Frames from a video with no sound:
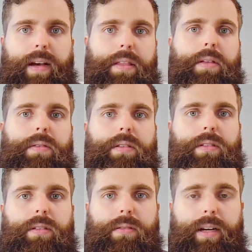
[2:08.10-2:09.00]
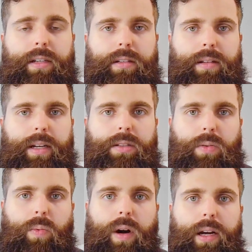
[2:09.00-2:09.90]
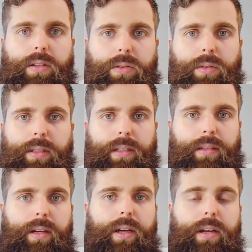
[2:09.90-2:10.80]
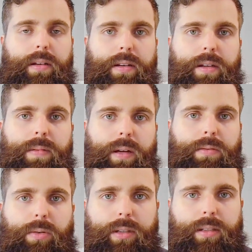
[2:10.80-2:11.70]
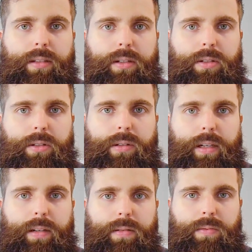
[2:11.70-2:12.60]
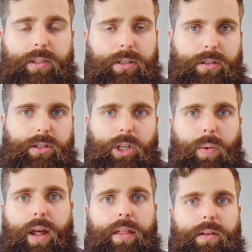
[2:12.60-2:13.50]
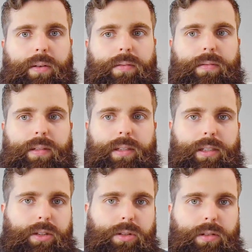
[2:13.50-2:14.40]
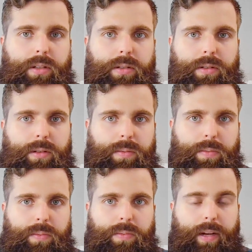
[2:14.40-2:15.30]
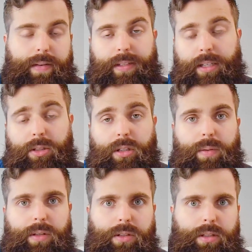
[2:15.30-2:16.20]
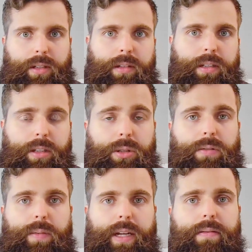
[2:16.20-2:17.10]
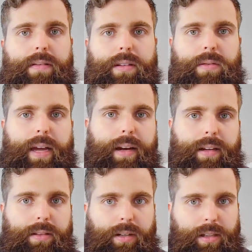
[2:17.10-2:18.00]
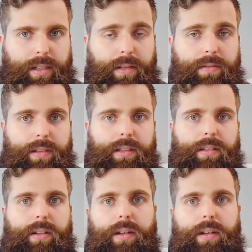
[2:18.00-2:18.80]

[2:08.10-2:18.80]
ethical consideration as to why using neonatal foreskin tissue in research is so unethical. It's essentially you're stealing tissue from an infant. You can't get their consent for this.